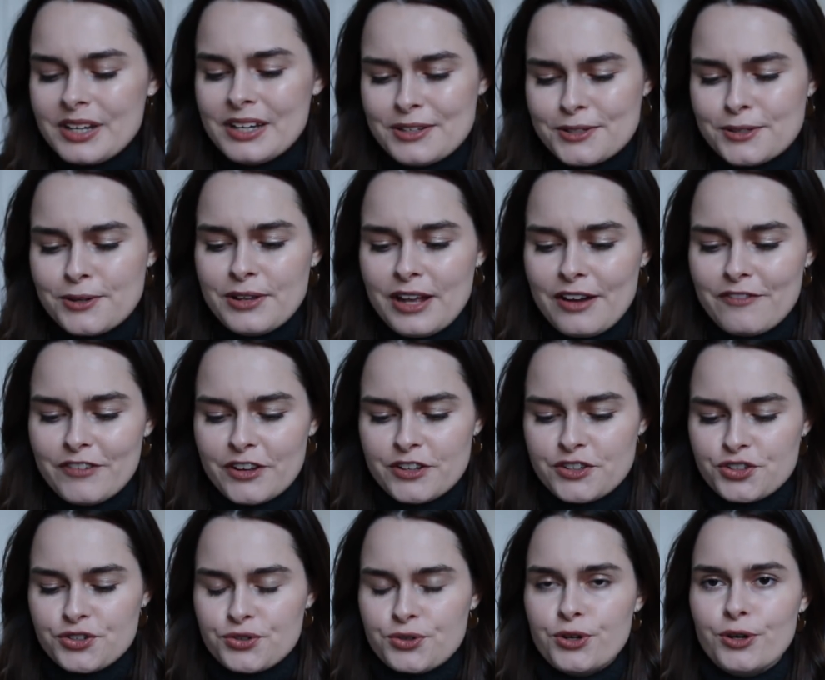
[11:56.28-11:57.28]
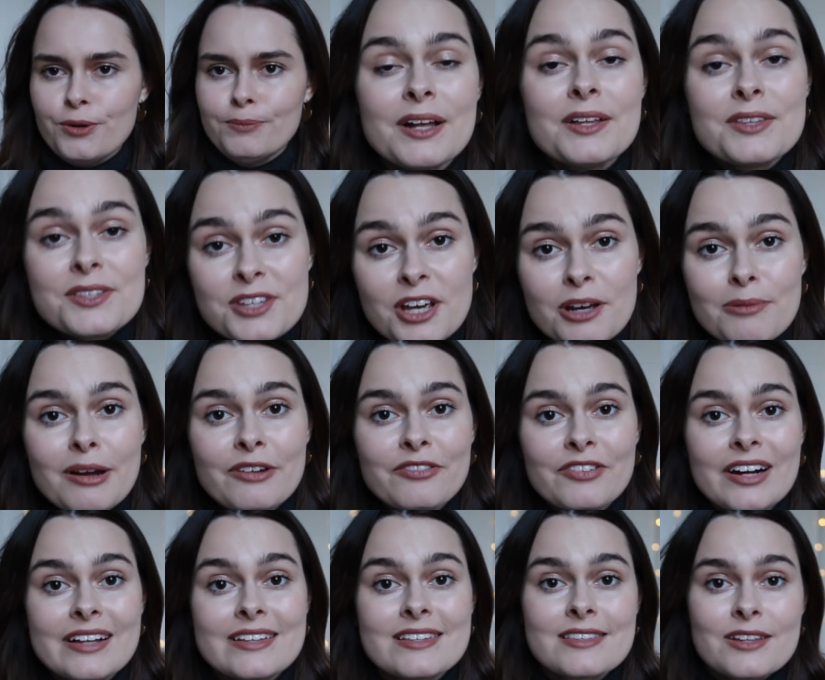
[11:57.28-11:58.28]
It's got that fun straw. And so, my
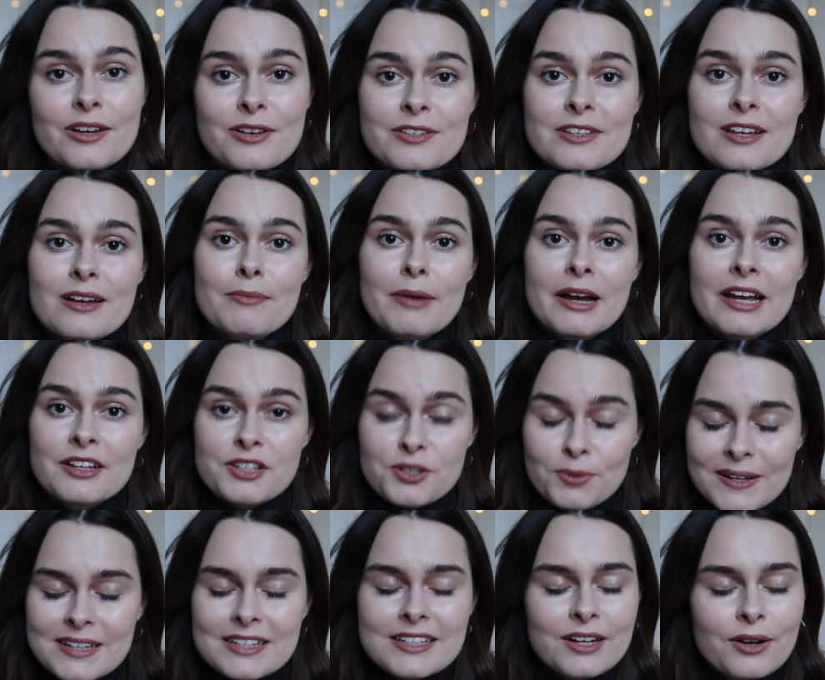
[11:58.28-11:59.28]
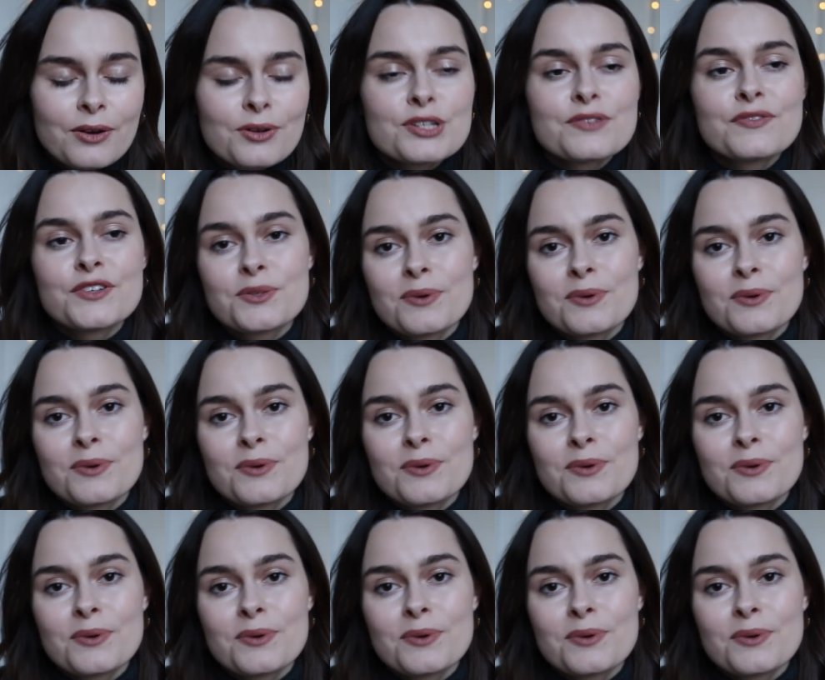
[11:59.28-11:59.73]
friends, those are my 20 goals for